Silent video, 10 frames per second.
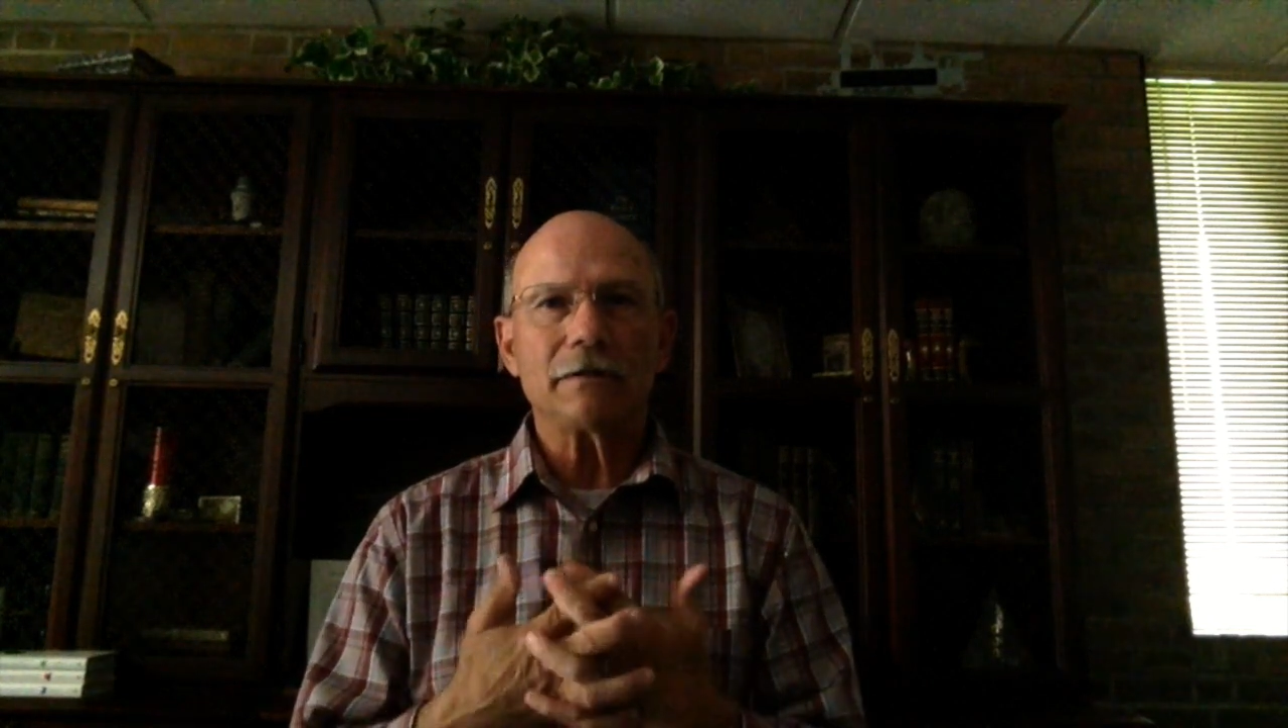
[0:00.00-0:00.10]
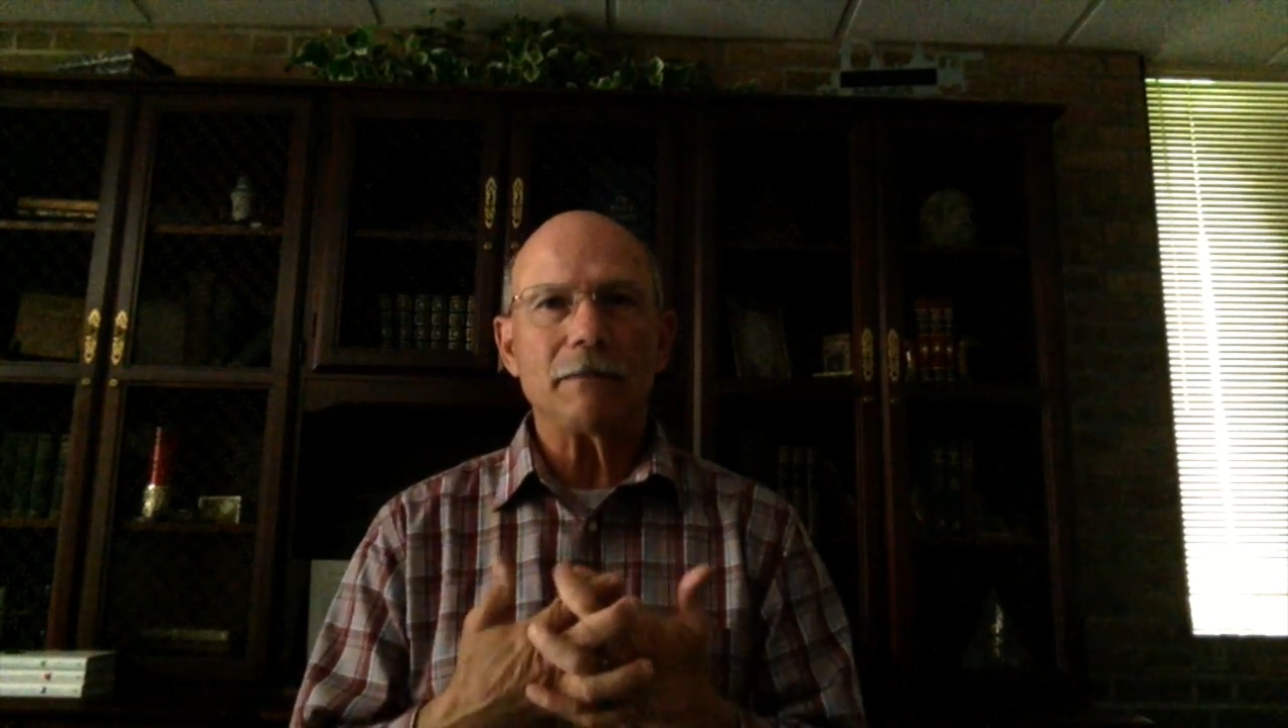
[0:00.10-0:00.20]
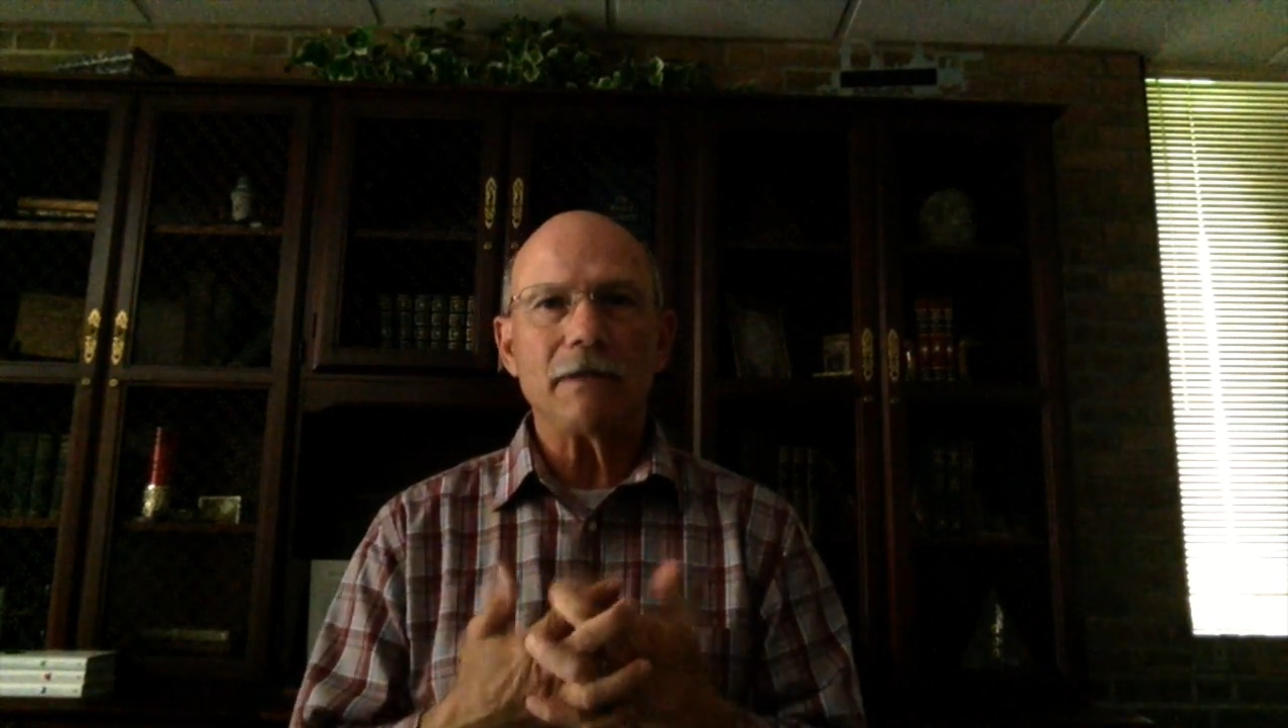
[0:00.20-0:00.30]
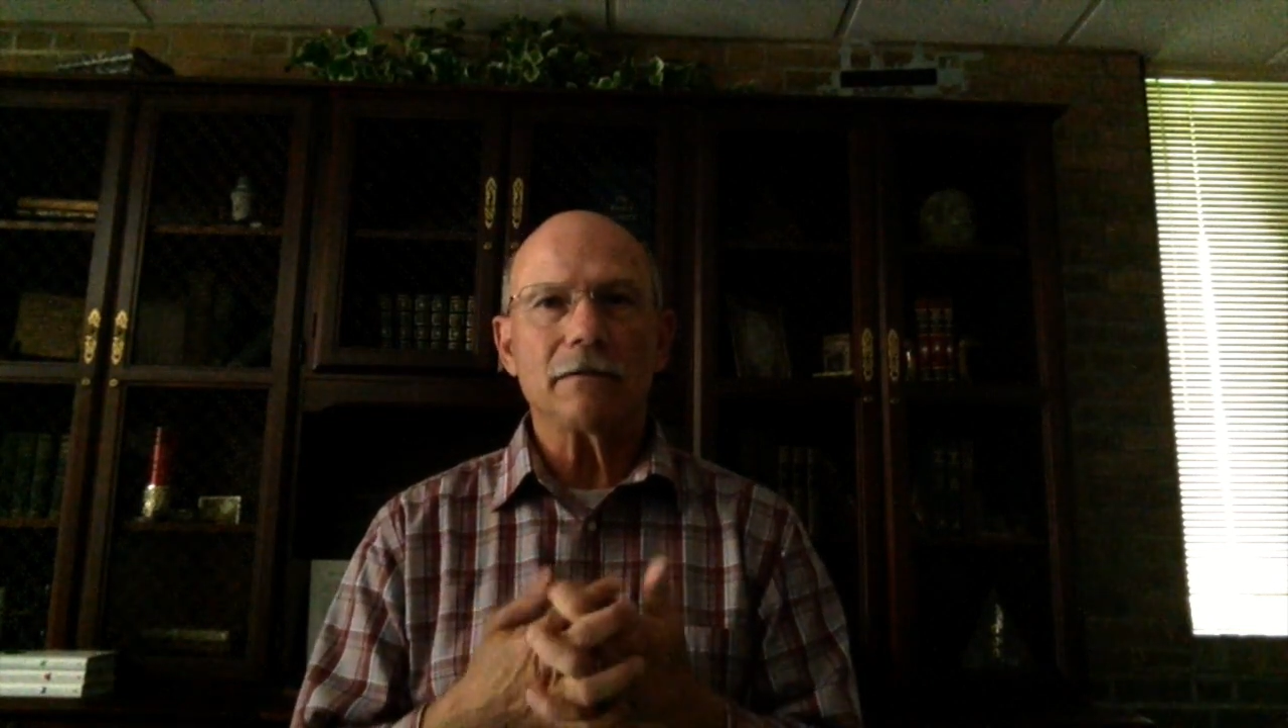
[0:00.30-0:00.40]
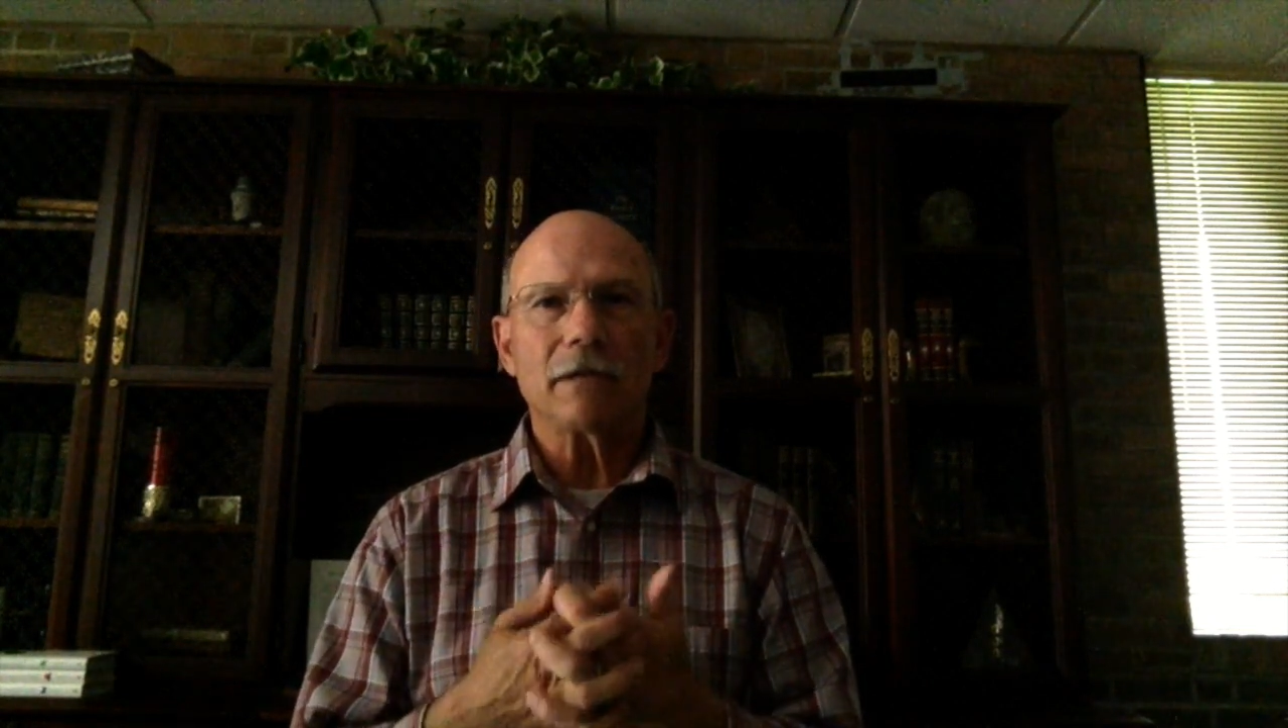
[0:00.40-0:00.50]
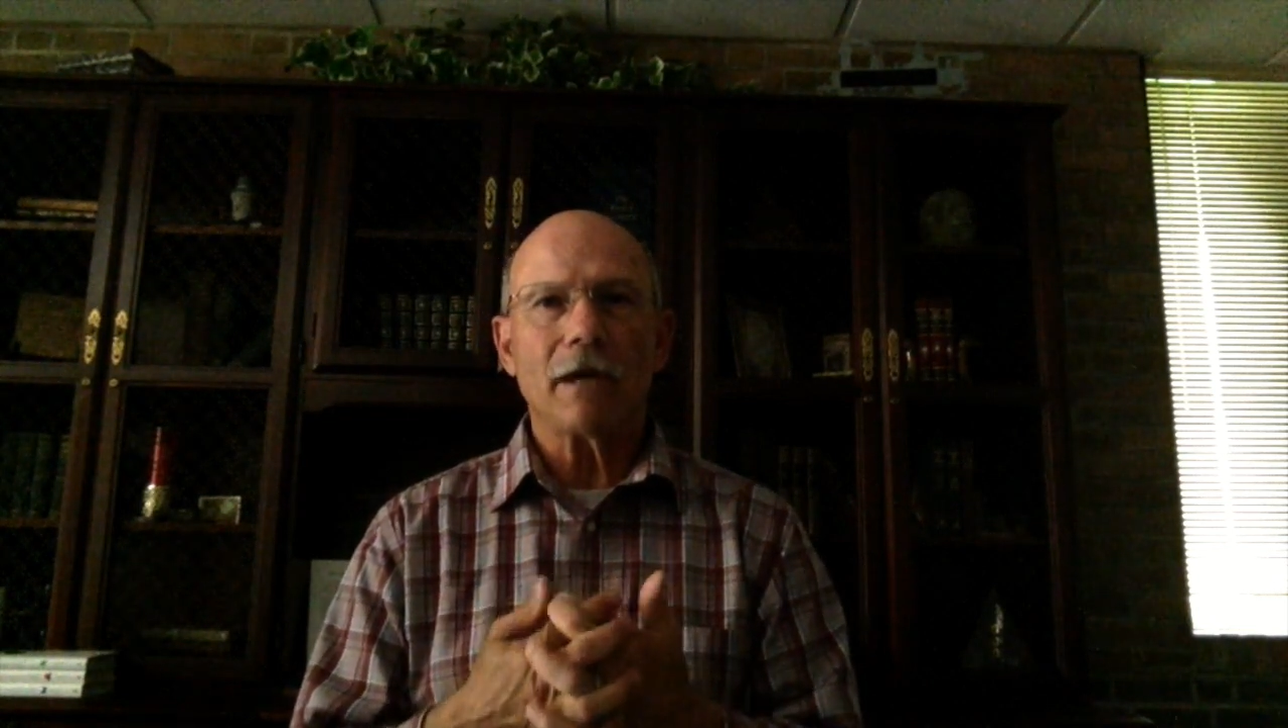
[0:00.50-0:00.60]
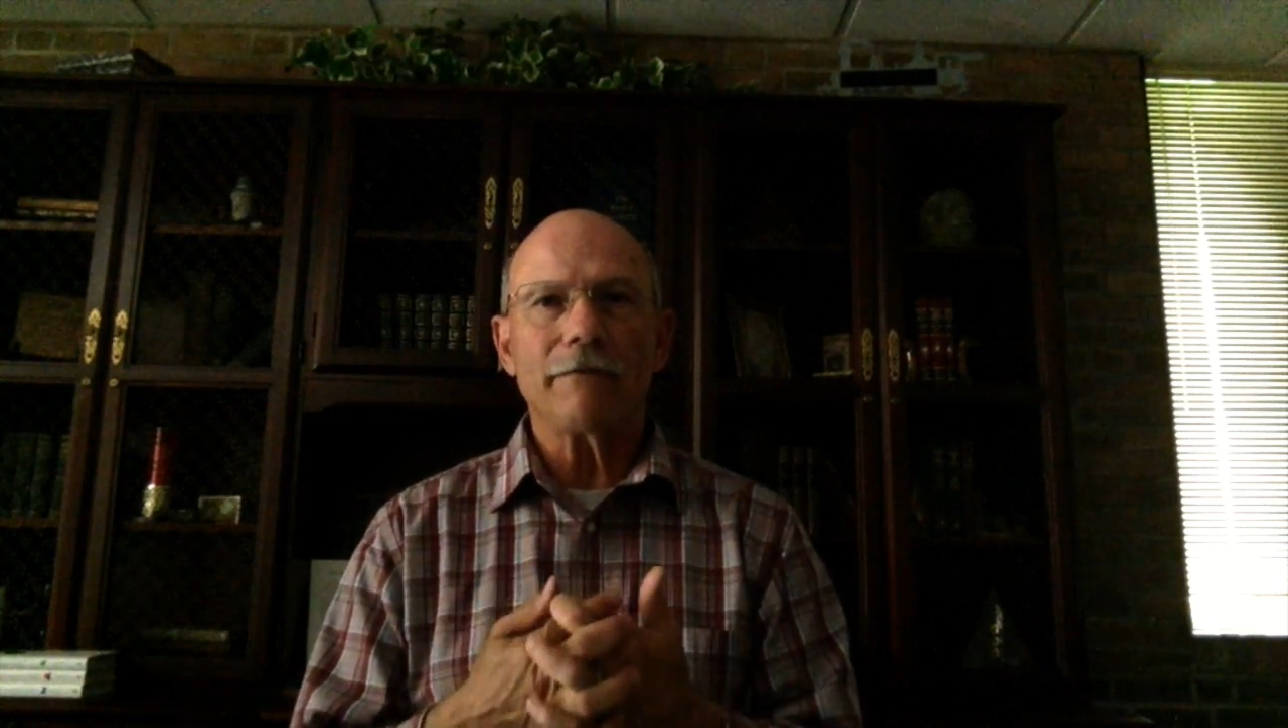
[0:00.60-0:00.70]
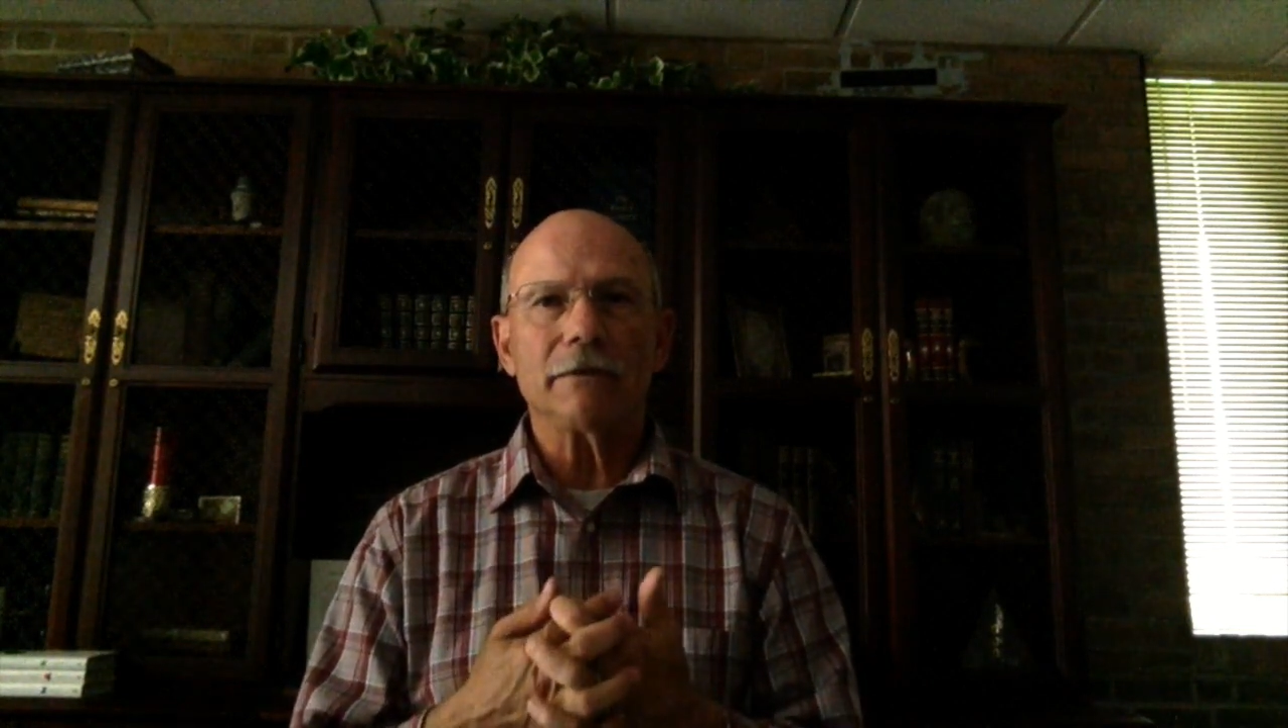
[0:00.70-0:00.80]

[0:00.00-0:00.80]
speaks of